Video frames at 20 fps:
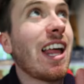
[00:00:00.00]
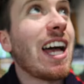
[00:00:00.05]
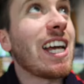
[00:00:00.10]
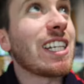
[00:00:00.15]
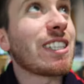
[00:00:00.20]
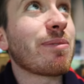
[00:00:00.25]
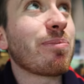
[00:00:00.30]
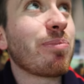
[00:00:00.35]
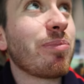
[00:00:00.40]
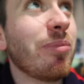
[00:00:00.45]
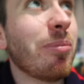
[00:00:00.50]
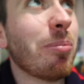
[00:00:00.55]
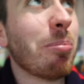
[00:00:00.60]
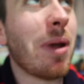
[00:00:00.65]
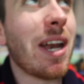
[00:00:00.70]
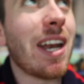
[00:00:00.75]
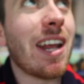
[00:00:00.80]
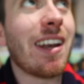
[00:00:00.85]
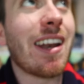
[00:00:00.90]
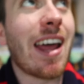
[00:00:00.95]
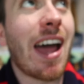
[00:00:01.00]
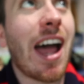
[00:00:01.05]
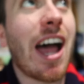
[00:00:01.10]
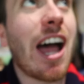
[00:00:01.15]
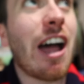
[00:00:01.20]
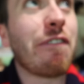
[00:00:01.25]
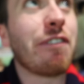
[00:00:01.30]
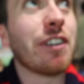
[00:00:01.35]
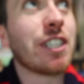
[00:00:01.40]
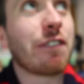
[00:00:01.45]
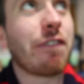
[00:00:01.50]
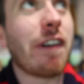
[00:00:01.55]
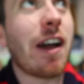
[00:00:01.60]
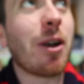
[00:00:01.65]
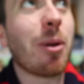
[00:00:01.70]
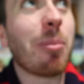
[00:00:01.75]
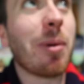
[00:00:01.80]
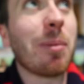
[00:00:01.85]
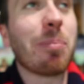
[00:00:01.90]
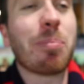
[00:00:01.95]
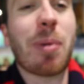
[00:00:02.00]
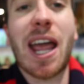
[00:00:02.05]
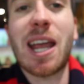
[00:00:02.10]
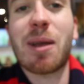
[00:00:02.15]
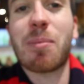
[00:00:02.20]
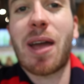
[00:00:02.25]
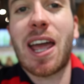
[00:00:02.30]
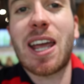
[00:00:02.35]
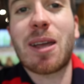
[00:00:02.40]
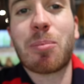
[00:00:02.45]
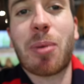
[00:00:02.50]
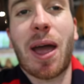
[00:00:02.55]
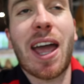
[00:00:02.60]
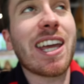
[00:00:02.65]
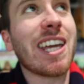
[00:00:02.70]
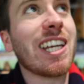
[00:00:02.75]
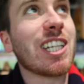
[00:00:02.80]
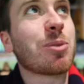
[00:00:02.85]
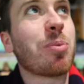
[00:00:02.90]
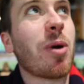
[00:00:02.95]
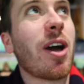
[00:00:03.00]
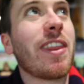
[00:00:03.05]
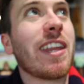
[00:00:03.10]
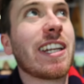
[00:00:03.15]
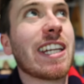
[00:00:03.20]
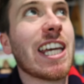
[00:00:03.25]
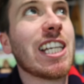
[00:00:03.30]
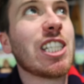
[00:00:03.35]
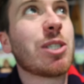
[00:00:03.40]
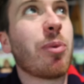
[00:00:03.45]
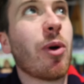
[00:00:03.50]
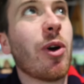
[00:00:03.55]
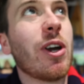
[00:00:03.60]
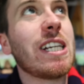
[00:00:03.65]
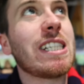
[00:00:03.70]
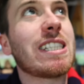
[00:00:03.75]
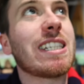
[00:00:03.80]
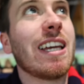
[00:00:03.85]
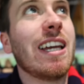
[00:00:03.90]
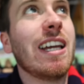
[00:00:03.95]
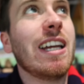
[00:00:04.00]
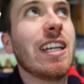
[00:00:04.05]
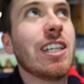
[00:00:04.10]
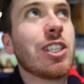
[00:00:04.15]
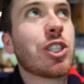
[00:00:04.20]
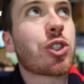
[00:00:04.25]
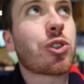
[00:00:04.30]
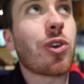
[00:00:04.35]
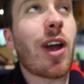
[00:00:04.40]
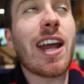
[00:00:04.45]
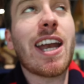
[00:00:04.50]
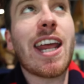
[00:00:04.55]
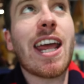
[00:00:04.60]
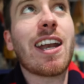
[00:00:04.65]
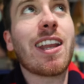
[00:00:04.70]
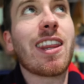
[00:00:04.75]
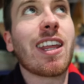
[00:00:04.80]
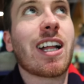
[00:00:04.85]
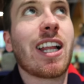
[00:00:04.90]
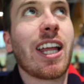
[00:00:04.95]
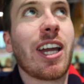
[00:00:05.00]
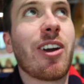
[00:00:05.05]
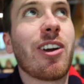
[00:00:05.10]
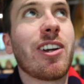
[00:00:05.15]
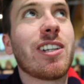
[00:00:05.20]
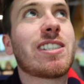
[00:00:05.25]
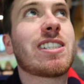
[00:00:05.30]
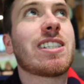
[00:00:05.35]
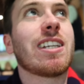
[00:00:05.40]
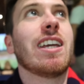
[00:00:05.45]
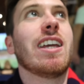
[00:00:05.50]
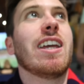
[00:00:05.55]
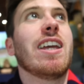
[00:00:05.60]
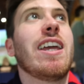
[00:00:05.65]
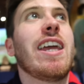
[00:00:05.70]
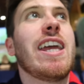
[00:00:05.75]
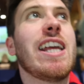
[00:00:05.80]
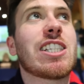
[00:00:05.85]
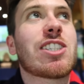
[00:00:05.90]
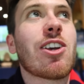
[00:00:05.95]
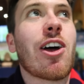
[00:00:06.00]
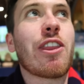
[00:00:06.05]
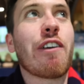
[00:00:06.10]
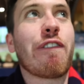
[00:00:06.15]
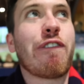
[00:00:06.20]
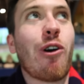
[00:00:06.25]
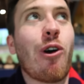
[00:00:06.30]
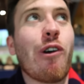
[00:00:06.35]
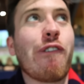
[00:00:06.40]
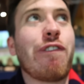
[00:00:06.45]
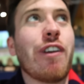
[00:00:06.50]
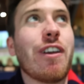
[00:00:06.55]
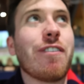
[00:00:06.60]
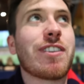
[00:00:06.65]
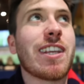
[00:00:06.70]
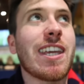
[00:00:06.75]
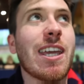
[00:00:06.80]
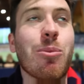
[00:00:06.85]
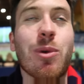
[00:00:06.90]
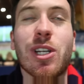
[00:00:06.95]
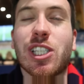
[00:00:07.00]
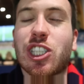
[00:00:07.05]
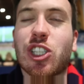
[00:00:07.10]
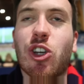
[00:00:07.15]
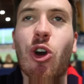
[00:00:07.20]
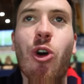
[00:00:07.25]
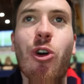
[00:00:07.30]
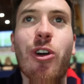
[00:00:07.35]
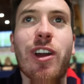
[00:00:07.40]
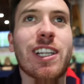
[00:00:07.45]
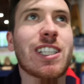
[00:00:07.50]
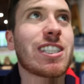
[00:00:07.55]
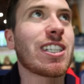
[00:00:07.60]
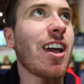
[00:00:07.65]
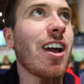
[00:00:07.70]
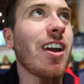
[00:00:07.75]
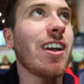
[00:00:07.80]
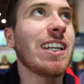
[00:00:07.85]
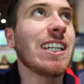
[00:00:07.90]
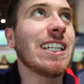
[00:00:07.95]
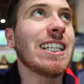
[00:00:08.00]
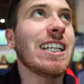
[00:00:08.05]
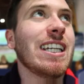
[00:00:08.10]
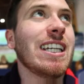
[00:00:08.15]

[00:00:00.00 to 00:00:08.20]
last minute and a half has felt a bit bang, bang, bangish by the D's boys. Straight out of the clearance, inside the forward 50, and we're scoring. So